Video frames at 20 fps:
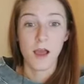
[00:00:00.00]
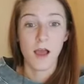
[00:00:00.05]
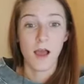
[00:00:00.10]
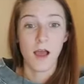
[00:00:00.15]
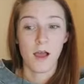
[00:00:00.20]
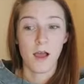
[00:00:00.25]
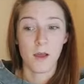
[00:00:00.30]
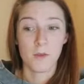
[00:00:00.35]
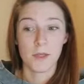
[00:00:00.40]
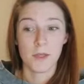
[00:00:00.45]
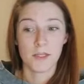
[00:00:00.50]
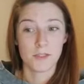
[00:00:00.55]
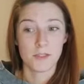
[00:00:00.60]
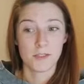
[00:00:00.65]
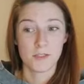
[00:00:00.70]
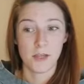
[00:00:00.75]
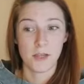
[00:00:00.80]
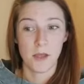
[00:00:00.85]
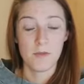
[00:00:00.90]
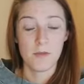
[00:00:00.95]
um, and
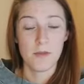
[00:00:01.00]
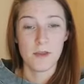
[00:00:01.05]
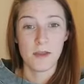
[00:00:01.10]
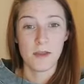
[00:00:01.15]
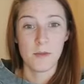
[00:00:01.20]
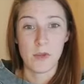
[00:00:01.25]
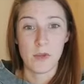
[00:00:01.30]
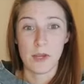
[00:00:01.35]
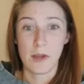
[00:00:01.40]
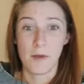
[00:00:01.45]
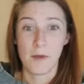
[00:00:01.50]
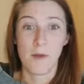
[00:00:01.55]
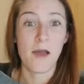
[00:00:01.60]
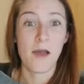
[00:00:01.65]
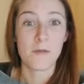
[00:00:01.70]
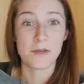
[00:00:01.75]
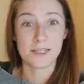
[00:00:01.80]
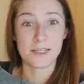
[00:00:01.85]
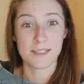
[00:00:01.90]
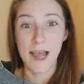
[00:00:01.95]
just show them, you know,
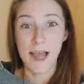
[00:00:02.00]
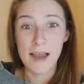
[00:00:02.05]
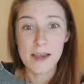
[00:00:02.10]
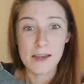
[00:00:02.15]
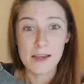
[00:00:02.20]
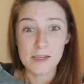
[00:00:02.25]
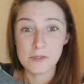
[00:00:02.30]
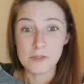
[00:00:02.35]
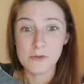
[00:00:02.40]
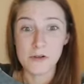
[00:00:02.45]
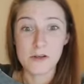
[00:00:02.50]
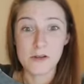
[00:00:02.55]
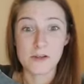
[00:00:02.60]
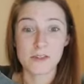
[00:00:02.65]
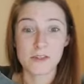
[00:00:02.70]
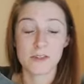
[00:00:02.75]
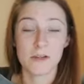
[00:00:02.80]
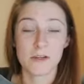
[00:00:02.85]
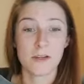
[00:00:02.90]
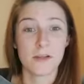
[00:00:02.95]
how excited you are to
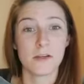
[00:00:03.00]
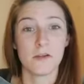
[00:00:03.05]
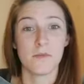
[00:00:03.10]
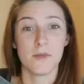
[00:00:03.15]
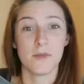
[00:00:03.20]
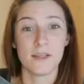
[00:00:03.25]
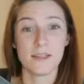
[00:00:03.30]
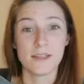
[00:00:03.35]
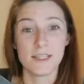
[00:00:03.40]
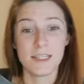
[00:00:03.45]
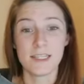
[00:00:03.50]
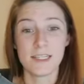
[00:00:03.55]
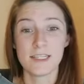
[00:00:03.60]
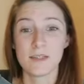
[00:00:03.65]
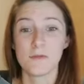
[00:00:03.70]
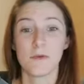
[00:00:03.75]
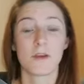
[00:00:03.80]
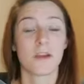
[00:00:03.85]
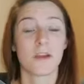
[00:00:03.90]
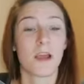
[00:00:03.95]
start your new business,
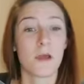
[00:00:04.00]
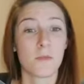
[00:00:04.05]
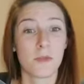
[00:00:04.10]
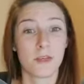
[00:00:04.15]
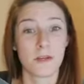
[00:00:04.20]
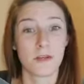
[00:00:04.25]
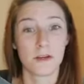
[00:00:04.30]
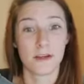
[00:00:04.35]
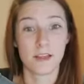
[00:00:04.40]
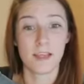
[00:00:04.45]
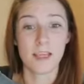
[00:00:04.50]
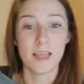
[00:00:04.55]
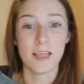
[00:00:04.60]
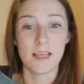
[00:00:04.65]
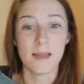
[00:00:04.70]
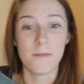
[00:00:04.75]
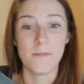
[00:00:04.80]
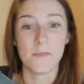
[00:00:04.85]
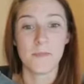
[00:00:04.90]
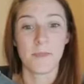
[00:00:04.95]
what come in your
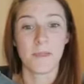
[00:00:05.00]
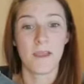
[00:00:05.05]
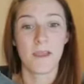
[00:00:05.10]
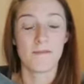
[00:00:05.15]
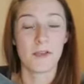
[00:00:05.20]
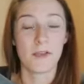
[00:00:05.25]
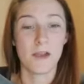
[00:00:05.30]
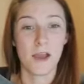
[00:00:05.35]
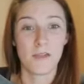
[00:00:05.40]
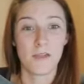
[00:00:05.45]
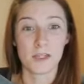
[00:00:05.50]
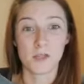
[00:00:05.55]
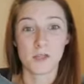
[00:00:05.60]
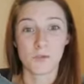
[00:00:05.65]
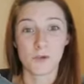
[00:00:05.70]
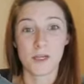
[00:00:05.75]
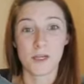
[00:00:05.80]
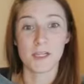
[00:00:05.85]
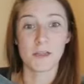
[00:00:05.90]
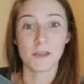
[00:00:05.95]
kit. If you got the
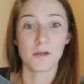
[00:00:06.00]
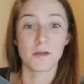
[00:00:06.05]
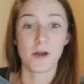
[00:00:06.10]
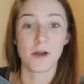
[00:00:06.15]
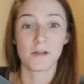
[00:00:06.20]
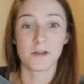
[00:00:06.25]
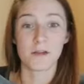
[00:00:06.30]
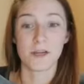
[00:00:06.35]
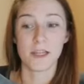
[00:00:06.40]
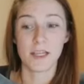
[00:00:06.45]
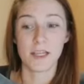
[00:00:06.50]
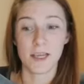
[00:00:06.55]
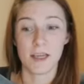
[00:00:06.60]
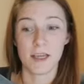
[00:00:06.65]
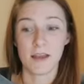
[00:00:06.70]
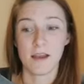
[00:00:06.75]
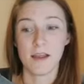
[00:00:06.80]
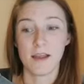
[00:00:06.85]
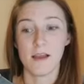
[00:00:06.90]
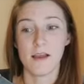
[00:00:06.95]
$22
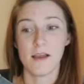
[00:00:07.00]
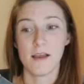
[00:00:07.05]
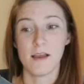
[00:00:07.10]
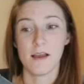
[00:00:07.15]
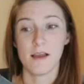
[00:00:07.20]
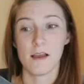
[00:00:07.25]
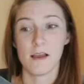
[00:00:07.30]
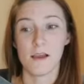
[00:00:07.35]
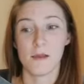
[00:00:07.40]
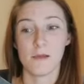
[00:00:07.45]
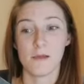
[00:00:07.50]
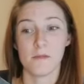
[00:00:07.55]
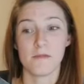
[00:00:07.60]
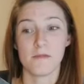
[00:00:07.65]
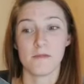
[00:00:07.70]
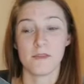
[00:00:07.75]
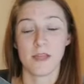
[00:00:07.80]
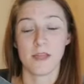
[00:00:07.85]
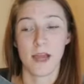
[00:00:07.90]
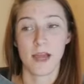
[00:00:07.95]
kit,
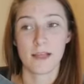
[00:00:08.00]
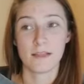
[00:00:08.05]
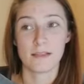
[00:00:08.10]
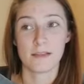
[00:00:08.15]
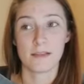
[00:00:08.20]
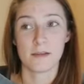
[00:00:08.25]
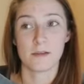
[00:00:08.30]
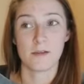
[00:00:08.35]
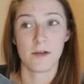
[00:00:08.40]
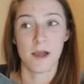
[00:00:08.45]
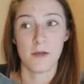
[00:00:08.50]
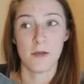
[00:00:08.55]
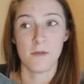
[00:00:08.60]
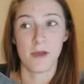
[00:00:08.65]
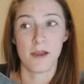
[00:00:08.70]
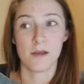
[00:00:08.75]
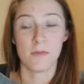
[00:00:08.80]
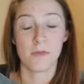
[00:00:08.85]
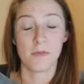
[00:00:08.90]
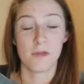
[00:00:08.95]
um, that's a great
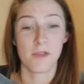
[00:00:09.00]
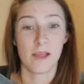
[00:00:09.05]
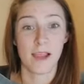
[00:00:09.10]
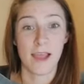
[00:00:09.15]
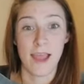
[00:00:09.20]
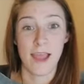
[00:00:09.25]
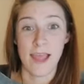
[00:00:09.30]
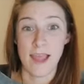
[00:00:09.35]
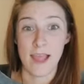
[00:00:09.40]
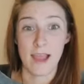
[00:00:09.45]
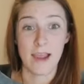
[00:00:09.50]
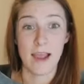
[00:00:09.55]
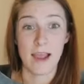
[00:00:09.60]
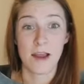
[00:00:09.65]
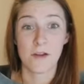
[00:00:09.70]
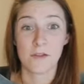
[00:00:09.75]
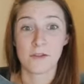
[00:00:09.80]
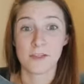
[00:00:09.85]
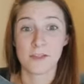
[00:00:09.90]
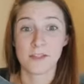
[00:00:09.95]
way to be like, hey, I got
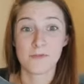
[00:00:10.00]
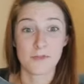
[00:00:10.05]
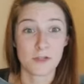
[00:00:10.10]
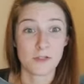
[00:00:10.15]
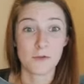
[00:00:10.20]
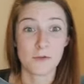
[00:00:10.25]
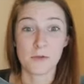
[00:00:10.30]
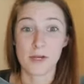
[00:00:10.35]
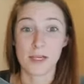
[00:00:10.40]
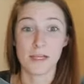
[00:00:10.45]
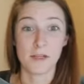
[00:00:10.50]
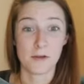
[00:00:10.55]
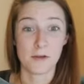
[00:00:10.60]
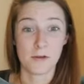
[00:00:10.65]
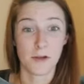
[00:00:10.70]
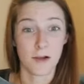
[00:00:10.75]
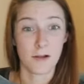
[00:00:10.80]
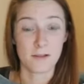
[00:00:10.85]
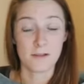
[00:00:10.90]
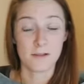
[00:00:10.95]
all this for
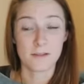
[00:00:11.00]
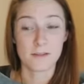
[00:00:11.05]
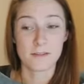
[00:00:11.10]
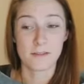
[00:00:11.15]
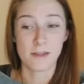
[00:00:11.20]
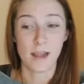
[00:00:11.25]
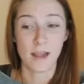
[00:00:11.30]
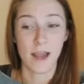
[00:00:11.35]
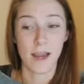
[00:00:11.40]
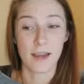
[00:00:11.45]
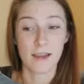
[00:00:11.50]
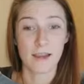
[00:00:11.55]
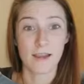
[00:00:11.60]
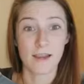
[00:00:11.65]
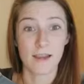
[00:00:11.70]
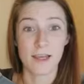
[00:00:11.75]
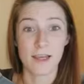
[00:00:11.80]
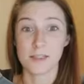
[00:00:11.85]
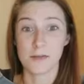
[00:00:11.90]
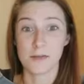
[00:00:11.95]
$22. Like
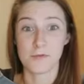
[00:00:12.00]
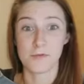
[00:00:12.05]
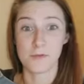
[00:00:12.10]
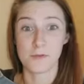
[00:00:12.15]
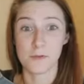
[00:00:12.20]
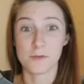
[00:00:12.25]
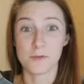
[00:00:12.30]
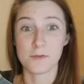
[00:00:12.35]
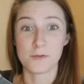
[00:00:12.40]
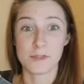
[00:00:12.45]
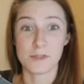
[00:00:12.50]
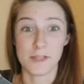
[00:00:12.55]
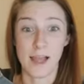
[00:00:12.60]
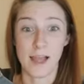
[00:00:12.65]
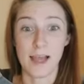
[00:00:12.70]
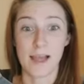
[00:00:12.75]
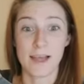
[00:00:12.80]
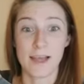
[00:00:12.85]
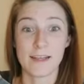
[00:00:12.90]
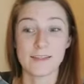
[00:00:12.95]
it's a full
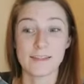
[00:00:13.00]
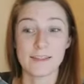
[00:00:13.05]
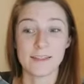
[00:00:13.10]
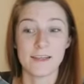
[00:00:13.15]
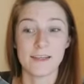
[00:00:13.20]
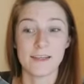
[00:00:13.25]
size